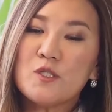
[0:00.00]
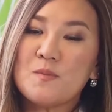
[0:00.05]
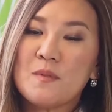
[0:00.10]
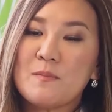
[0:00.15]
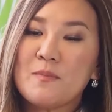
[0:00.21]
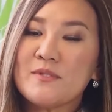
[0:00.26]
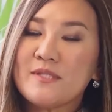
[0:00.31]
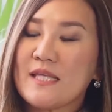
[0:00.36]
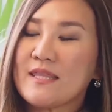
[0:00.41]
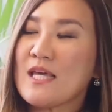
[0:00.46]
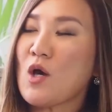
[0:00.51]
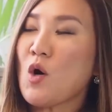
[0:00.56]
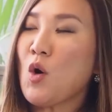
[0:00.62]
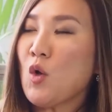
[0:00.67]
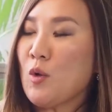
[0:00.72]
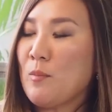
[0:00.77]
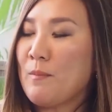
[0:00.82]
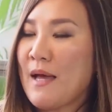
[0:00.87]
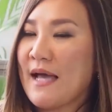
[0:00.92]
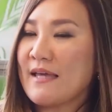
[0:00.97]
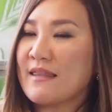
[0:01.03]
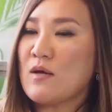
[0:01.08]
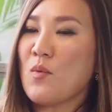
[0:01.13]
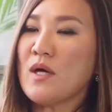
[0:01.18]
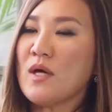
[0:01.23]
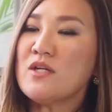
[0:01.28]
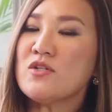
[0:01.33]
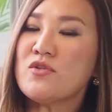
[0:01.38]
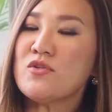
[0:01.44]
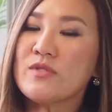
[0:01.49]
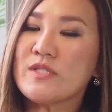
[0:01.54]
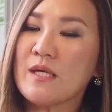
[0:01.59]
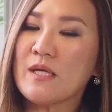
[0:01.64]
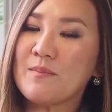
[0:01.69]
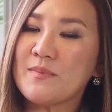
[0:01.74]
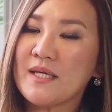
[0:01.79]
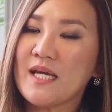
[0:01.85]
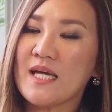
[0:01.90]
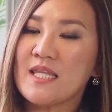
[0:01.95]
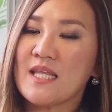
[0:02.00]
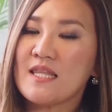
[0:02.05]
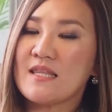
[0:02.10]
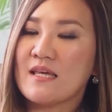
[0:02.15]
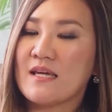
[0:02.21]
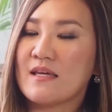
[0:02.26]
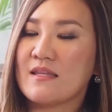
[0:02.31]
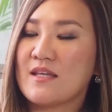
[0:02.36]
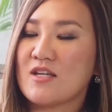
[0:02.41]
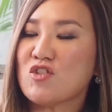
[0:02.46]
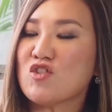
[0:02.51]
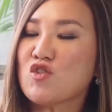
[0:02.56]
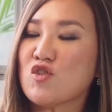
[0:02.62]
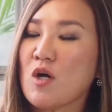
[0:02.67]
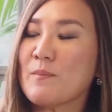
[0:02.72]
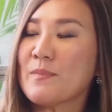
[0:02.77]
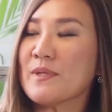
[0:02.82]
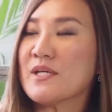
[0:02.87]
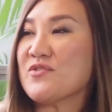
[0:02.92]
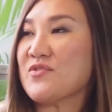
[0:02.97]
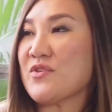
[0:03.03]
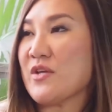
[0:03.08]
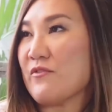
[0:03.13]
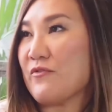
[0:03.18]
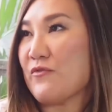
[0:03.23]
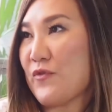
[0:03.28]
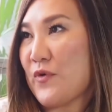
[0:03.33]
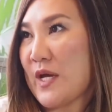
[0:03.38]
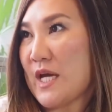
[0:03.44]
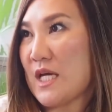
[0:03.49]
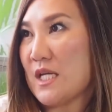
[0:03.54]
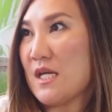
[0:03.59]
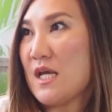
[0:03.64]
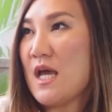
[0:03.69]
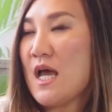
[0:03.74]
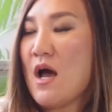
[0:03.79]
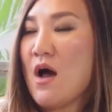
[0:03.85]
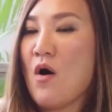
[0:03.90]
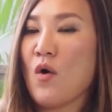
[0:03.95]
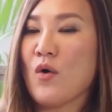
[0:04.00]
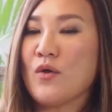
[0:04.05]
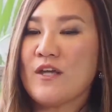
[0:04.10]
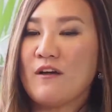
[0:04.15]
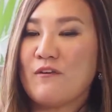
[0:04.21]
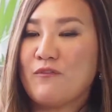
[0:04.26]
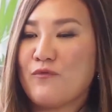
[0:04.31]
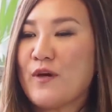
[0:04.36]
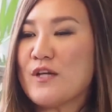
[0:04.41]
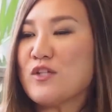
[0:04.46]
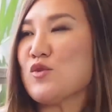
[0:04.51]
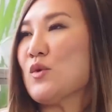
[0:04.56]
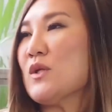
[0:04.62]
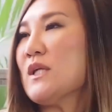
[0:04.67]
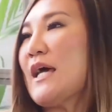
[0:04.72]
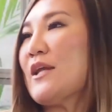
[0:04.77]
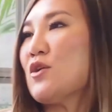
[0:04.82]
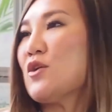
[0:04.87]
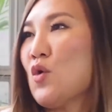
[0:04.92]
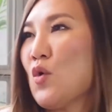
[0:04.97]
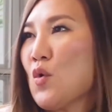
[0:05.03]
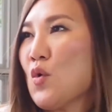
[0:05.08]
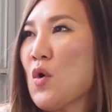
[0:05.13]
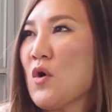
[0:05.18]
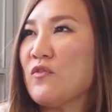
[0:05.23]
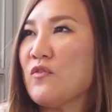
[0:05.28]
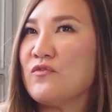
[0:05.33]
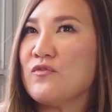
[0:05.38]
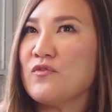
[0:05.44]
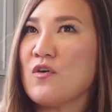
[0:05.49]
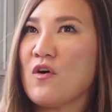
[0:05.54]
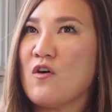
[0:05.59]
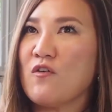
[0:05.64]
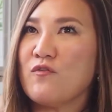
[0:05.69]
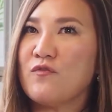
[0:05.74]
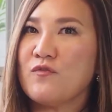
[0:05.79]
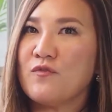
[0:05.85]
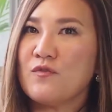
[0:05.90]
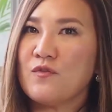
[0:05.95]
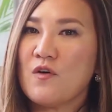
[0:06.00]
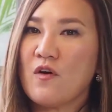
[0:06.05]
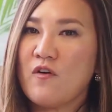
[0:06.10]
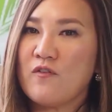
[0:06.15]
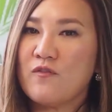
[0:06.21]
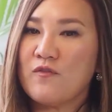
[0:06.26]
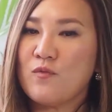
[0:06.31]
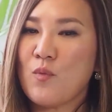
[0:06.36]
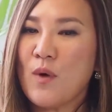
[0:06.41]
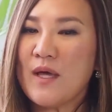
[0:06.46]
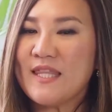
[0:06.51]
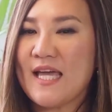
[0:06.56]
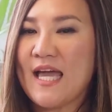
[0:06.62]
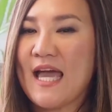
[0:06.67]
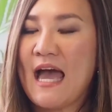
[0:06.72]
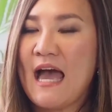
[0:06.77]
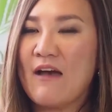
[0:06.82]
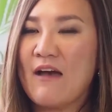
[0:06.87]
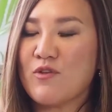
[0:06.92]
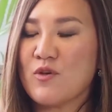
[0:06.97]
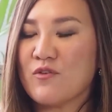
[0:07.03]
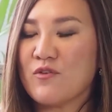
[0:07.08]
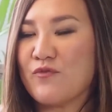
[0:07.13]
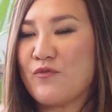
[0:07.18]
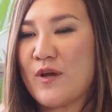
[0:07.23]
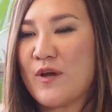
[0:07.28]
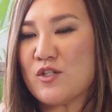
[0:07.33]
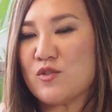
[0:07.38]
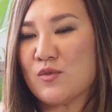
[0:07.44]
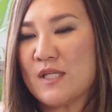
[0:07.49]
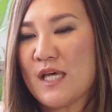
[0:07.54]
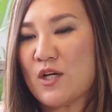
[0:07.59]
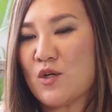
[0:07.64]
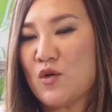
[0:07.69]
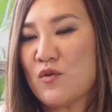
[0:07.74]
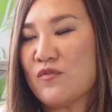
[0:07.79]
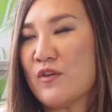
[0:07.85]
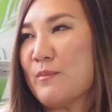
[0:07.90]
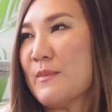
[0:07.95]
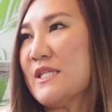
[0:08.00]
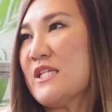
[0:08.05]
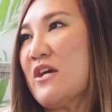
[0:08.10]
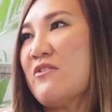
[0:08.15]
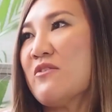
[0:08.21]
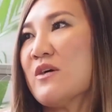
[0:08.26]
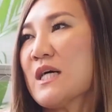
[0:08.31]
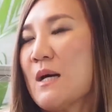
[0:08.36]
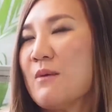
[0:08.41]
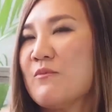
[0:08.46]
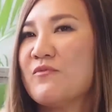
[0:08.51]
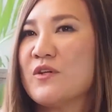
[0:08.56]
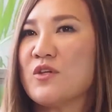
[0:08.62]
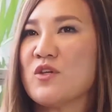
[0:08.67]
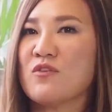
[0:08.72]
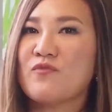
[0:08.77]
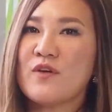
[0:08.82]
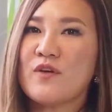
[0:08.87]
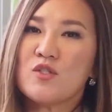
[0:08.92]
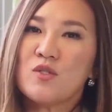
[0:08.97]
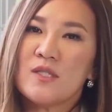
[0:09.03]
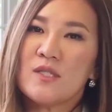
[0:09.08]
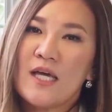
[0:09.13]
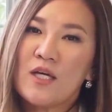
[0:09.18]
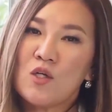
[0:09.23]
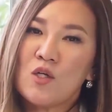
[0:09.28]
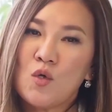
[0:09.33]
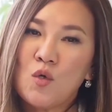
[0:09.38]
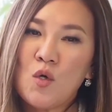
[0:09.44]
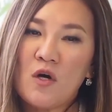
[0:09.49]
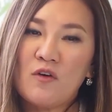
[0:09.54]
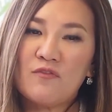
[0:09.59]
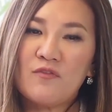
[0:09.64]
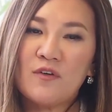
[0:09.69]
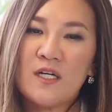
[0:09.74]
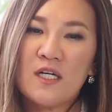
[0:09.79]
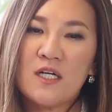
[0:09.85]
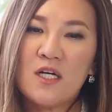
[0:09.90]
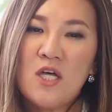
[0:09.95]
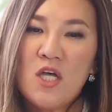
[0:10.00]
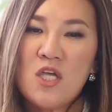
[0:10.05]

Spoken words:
most people is that they hold back. They want to do something and then they stop because they're afraid. Or they're afraid to let go of what they have. You're afraid to let go of your material comfort. You're afraid to let go of